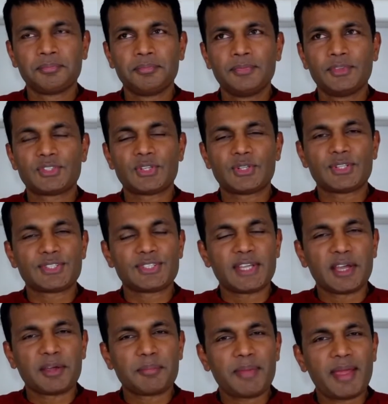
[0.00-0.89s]
So this
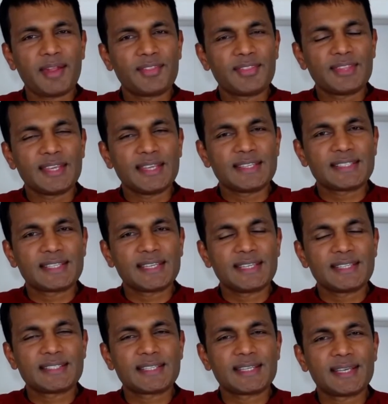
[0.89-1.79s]
young man thinks, and
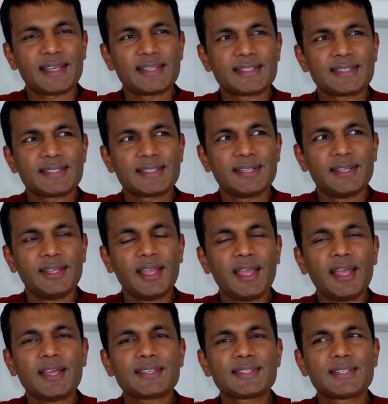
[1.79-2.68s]
he says,
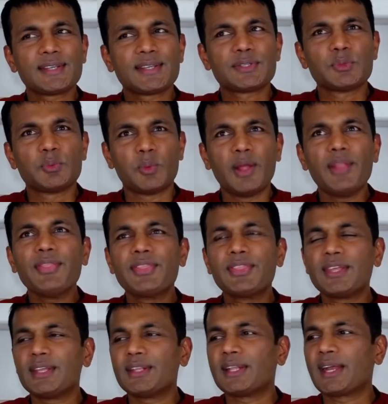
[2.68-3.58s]
yes, there's one
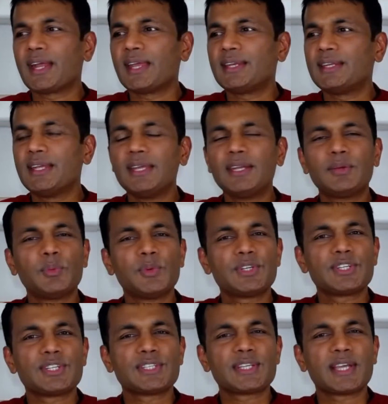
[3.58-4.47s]
thing that I did,
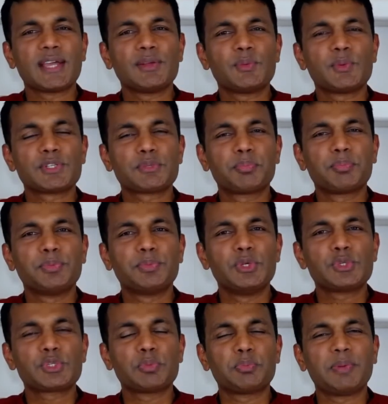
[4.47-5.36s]
which is I
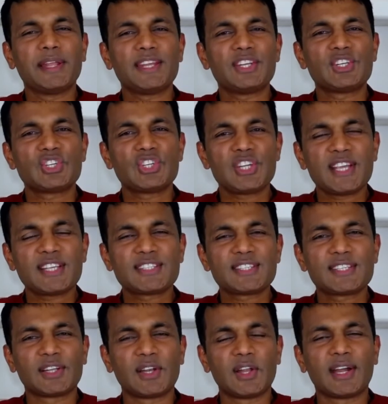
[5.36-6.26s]
used to play
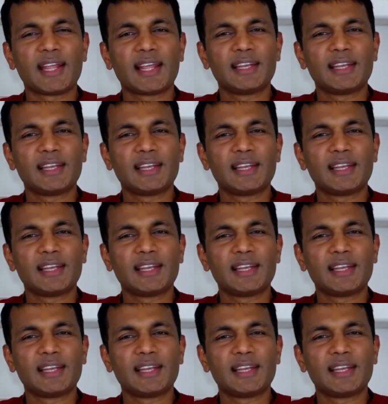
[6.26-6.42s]
chess a lot.